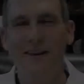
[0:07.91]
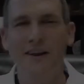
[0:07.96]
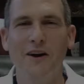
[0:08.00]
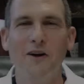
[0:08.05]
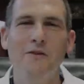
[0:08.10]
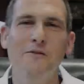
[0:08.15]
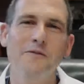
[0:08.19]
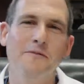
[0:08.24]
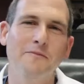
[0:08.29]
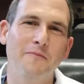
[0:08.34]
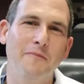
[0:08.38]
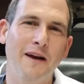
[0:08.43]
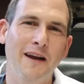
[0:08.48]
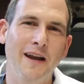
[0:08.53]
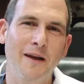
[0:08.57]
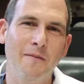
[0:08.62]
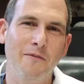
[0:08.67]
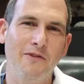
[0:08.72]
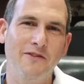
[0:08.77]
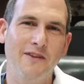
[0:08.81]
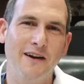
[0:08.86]
Hello, my
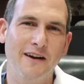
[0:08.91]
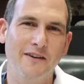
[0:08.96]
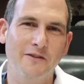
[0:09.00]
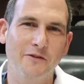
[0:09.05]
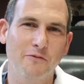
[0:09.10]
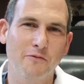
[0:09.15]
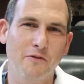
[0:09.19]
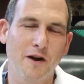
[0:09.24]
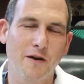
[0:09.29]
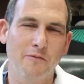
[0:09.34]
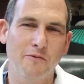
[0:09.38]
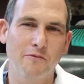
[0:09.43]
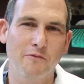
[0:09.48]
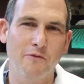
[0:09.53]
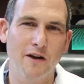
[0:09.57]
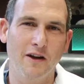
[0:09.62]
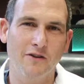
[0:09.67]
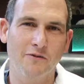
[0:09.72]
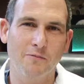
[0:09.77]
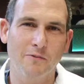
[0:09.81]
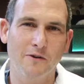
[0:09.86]
name is Dr. Robert
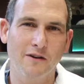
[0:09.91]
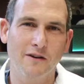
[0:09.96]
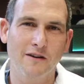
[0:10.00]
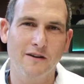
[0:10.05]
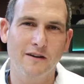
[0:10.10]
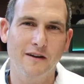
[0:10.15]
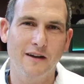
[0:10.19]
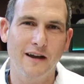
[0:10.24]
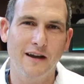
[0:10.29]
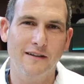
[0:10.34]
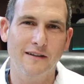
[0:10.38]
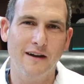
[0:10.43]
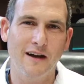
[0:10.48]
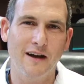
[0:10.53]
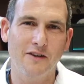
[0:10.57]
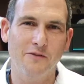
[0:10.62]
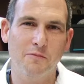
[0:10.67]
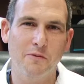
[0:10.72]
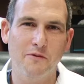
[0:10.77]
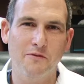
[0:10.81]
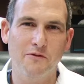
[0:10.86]
Rozbruch at the
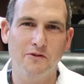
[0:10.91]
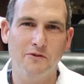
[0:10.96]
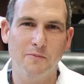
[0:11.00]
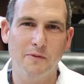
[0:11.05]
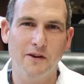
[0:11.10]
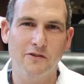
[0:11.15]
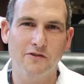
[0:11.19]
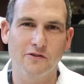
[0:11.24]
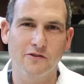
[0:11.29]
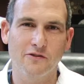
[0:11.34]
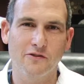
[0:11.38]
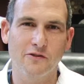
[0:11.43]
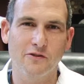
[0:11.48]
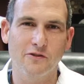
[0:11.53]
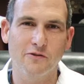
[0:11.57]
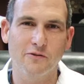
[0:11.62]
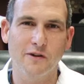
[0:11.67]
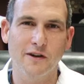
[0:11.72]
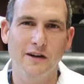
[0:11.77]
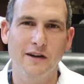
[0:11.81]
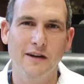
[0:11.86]
Hospital for Special
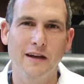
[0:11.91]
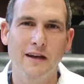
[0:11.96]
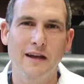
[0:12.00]
Surgery.